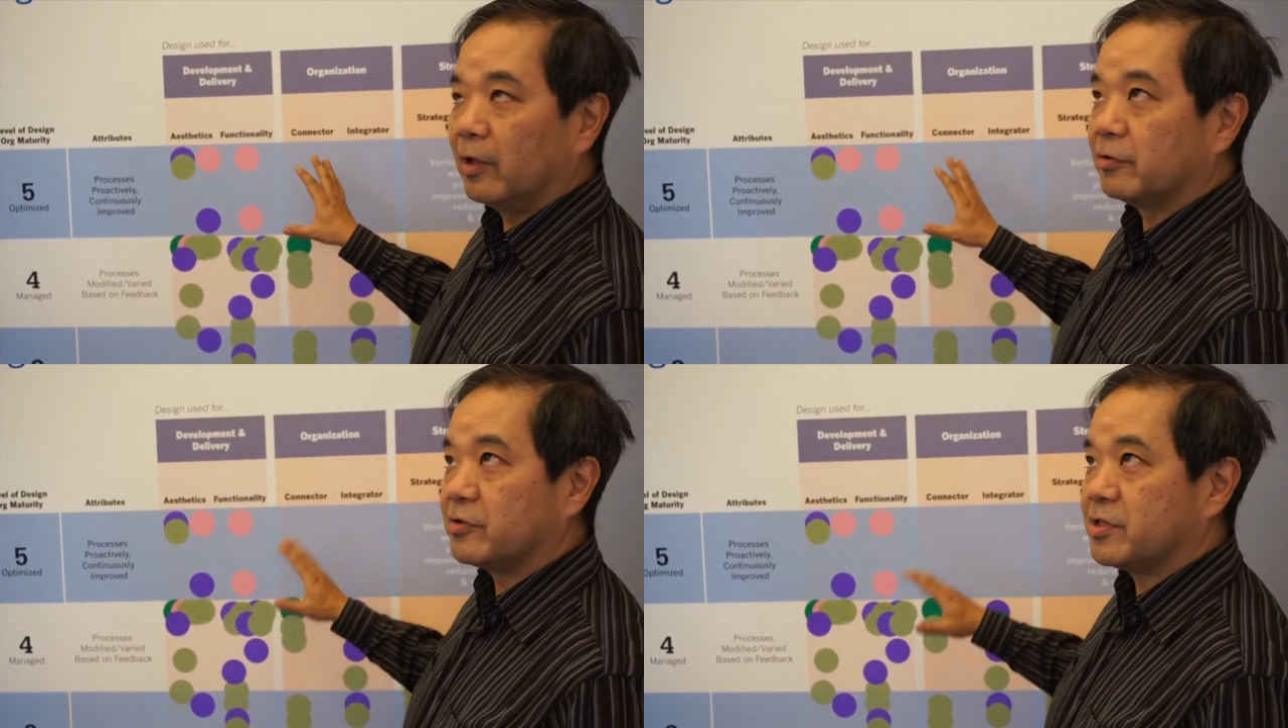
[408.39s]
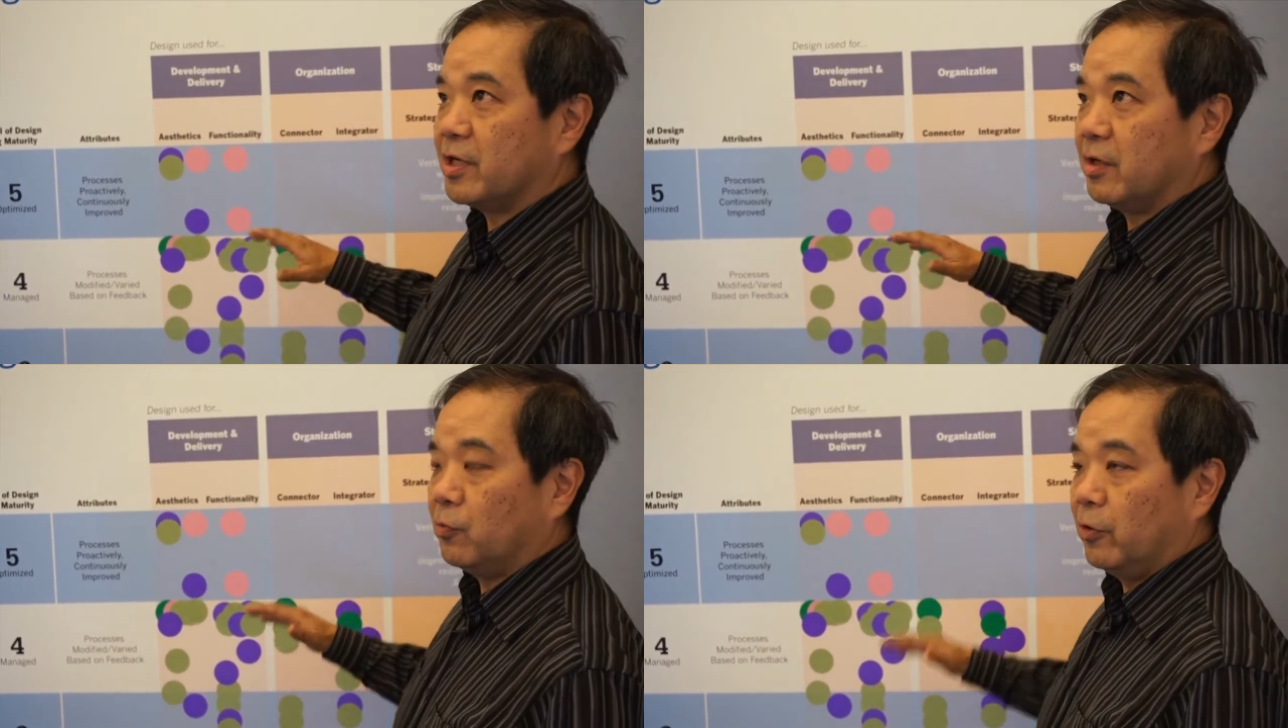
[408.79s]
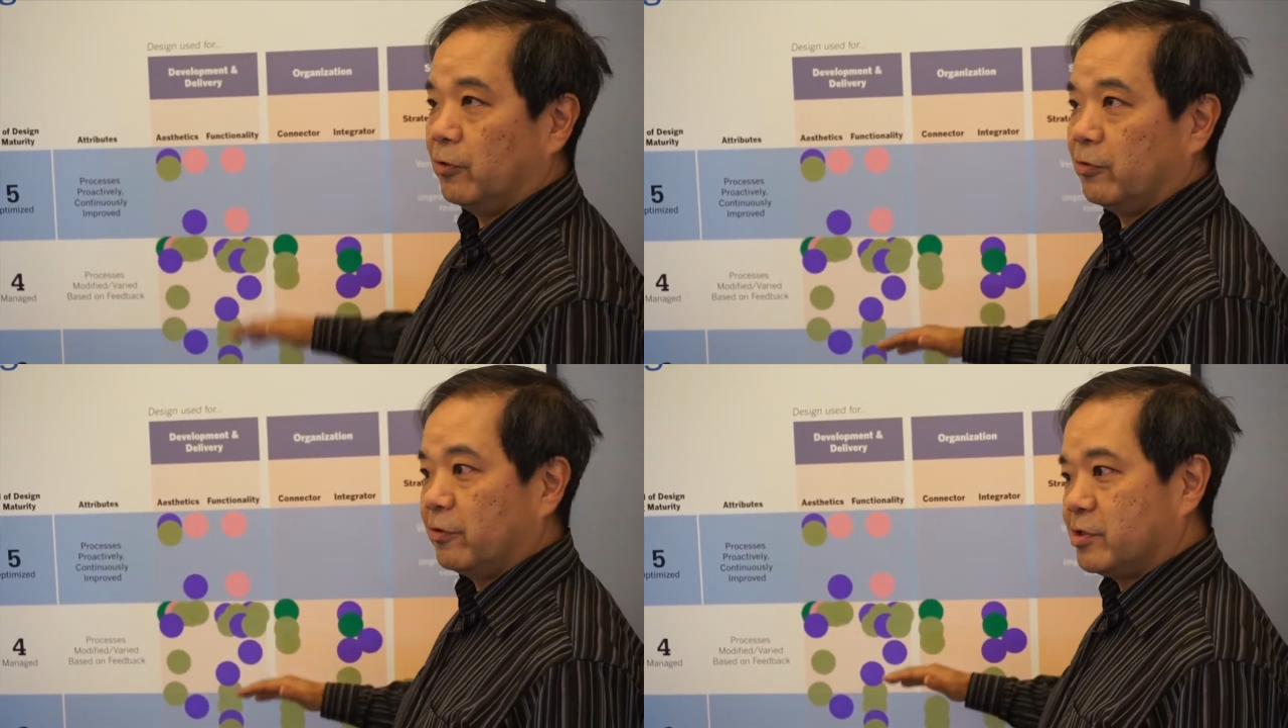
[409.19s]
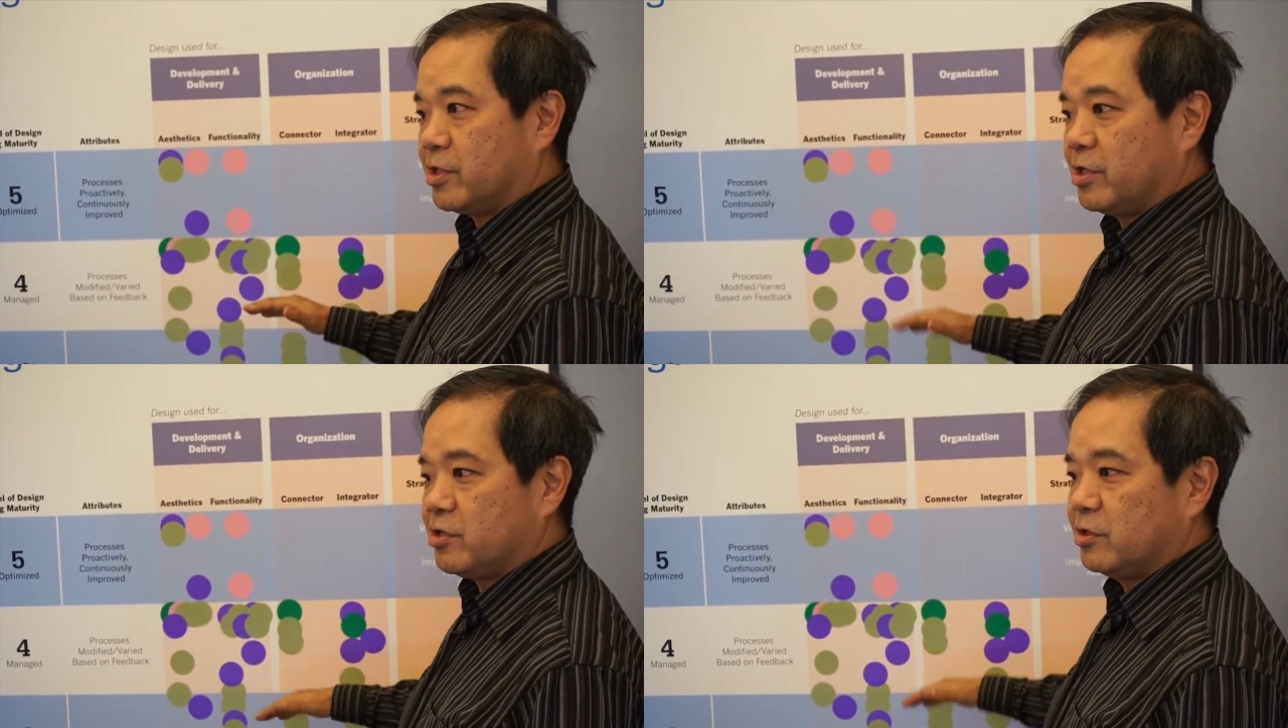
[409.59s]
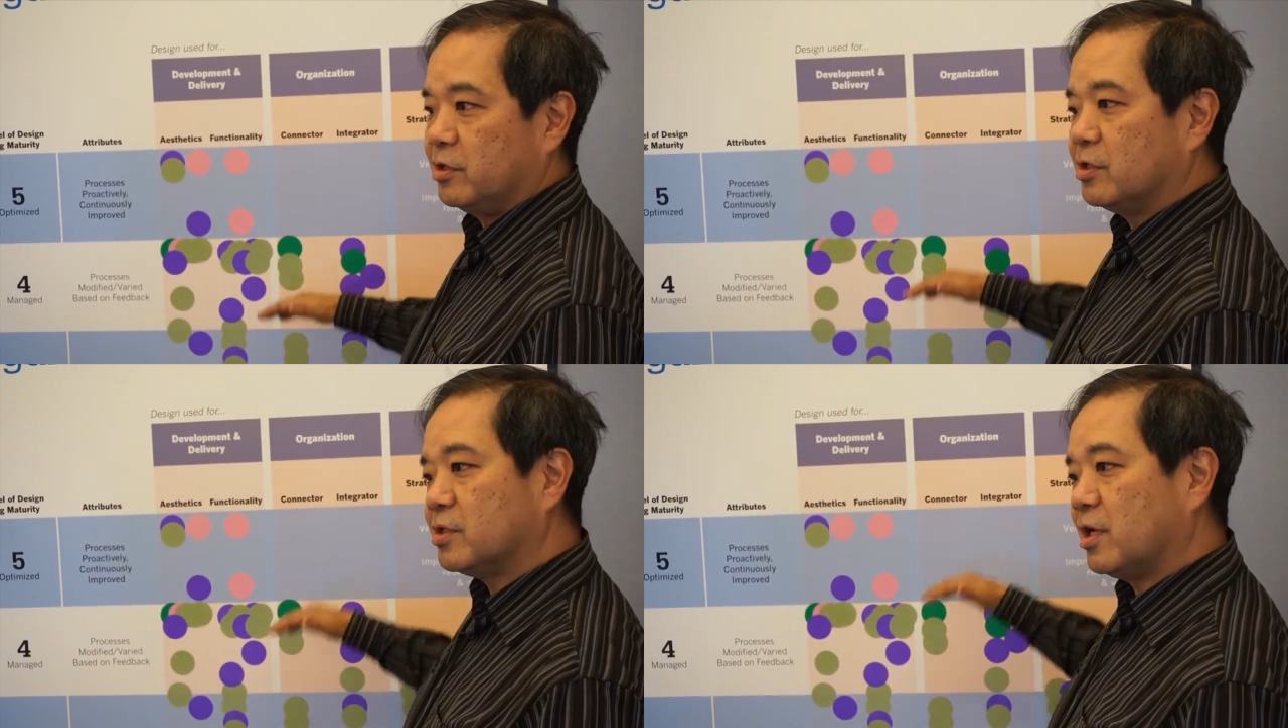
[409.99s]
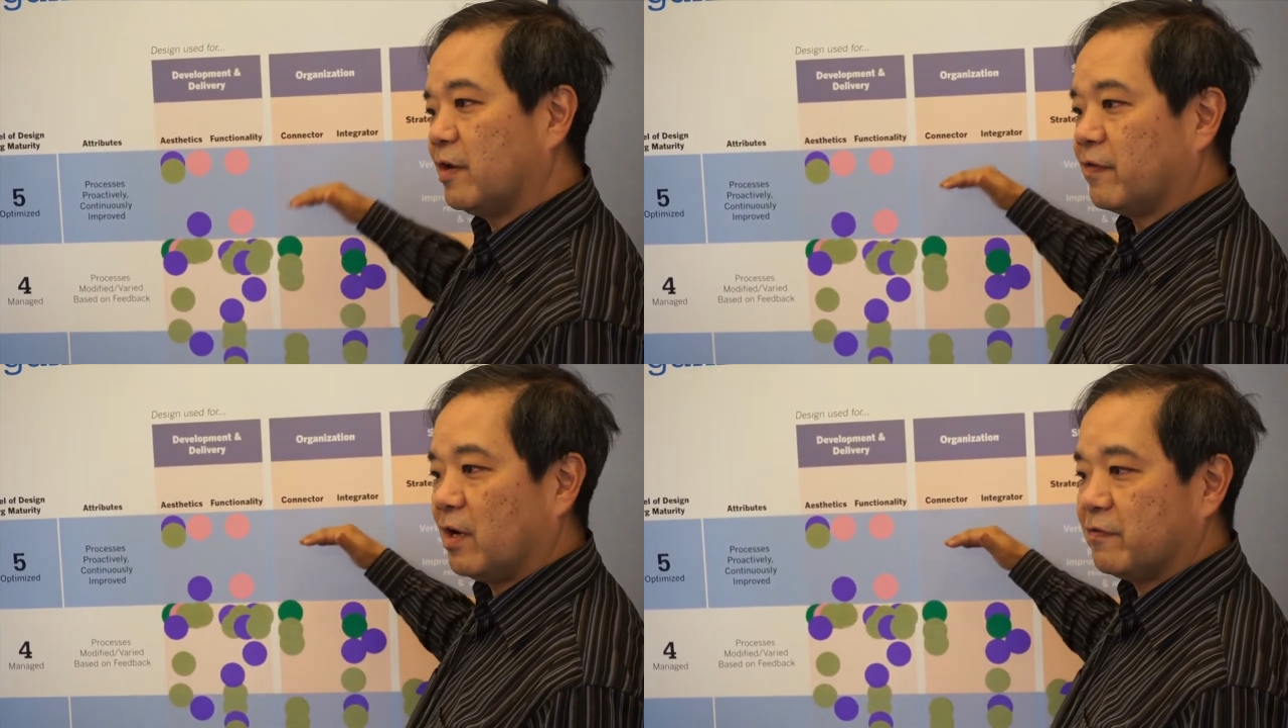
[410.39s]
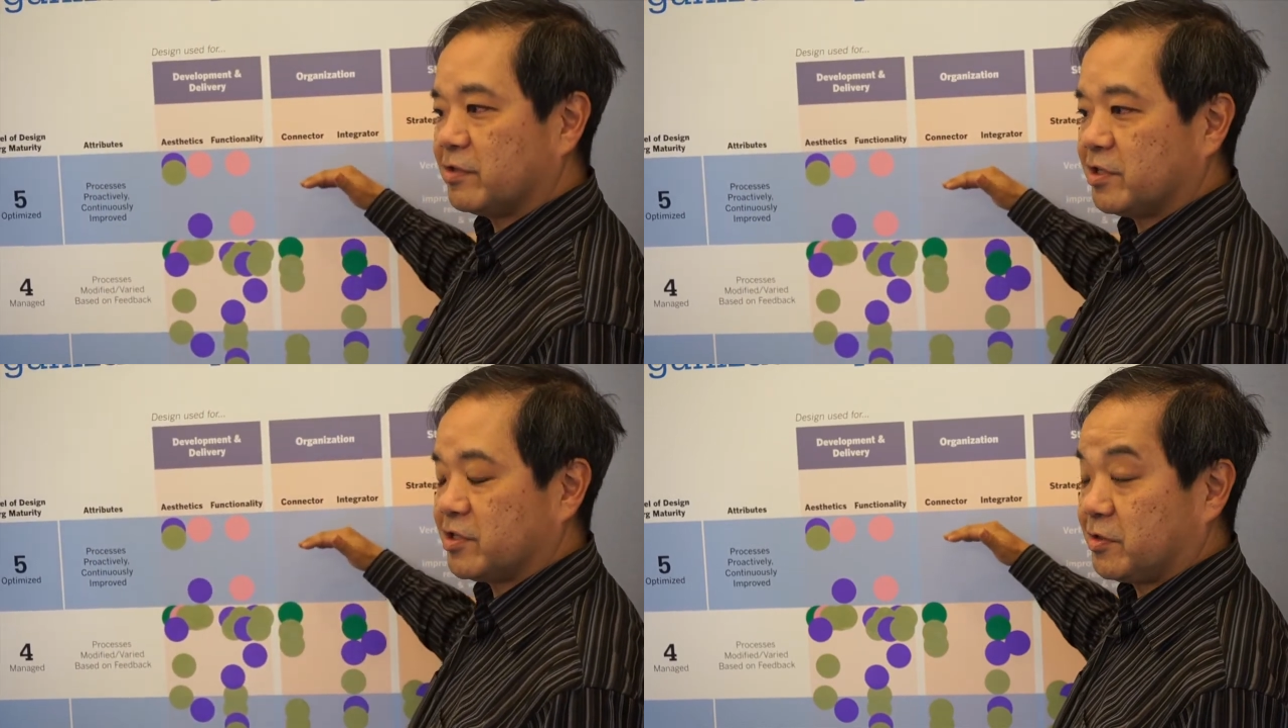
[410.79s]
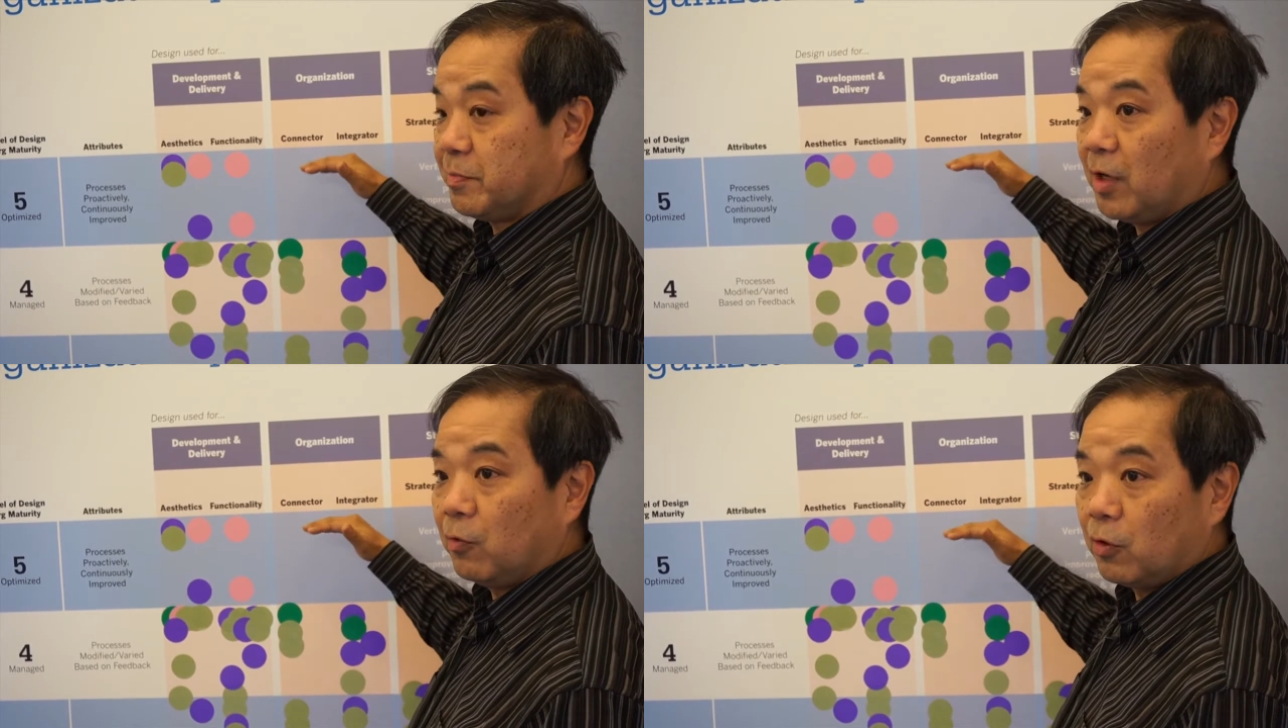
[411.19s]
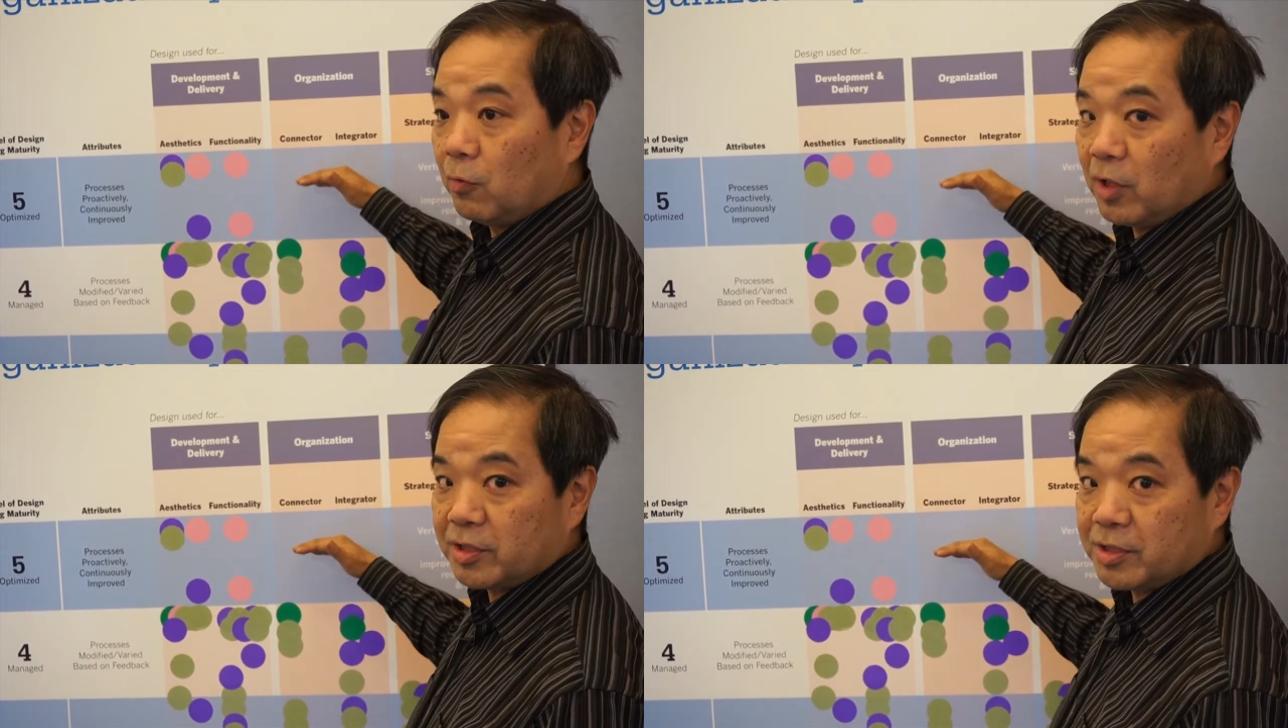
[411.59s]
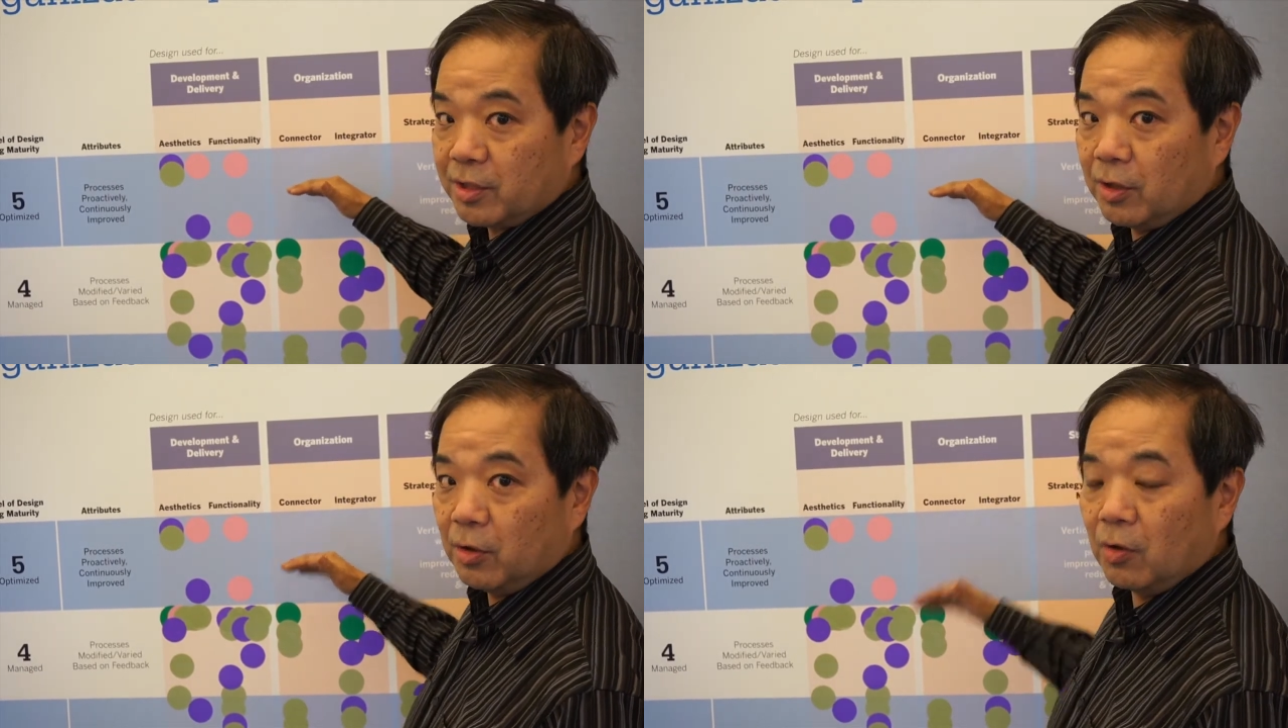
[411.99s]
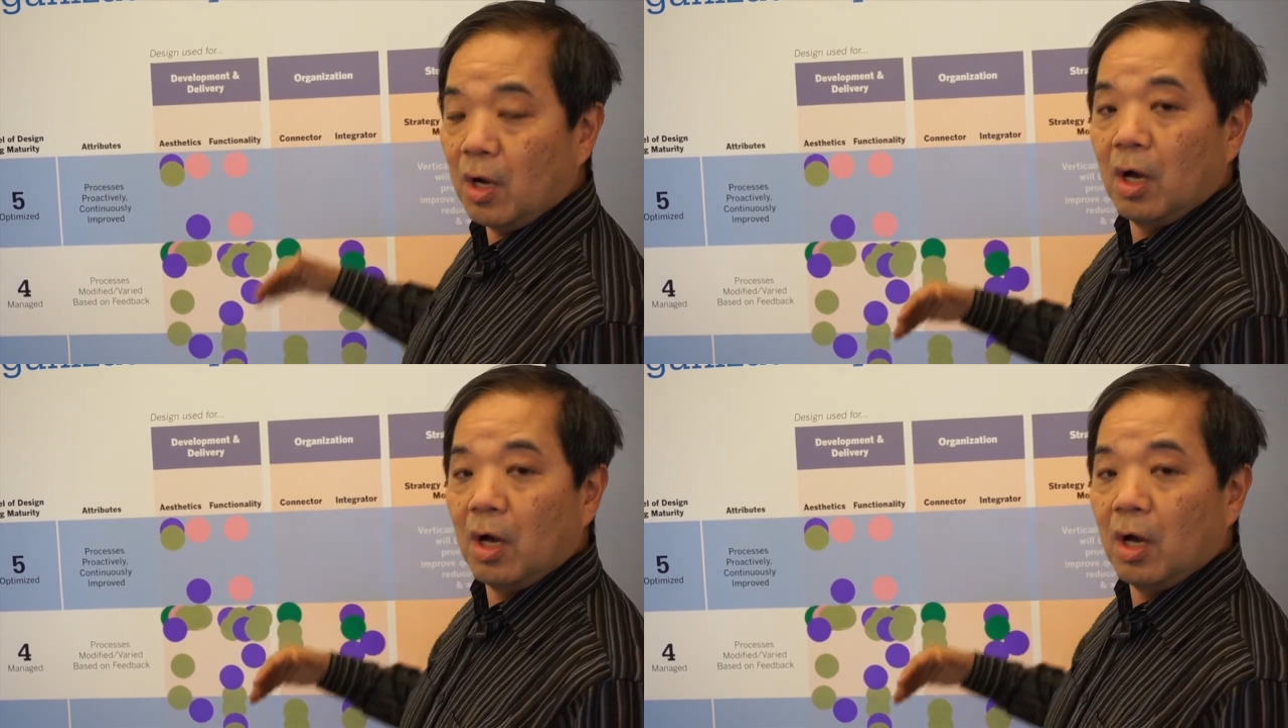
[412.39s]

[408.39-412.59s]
understand where an organization is and have conversations about where it wants to go.